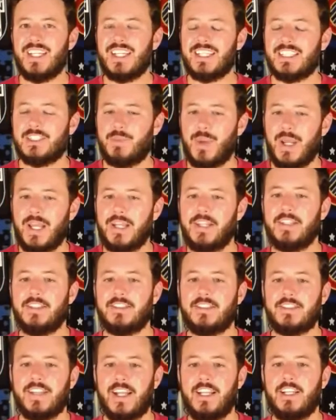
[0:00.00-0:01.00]
expanded
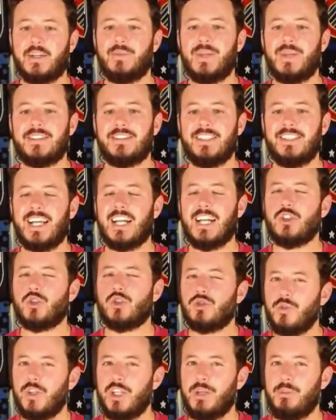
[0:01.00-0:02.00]
stadium that did not
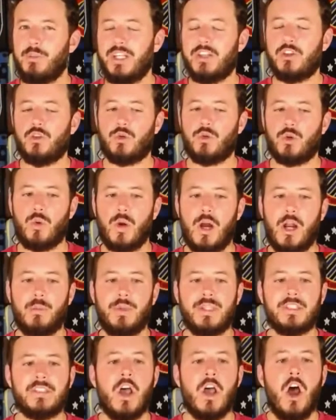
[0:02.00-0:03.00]
truly meet the
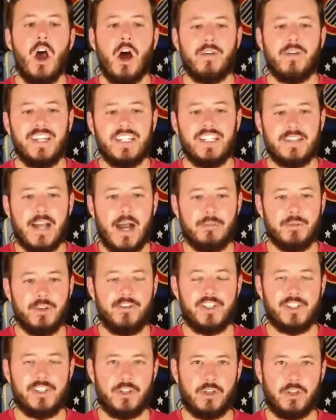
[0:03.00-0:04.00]
requirements of a top
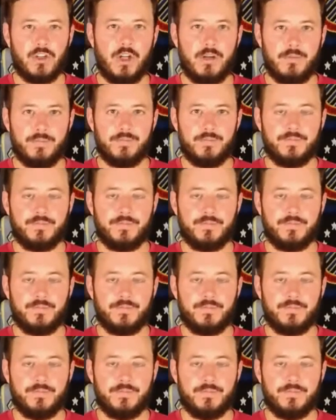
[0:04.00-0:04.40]
division club.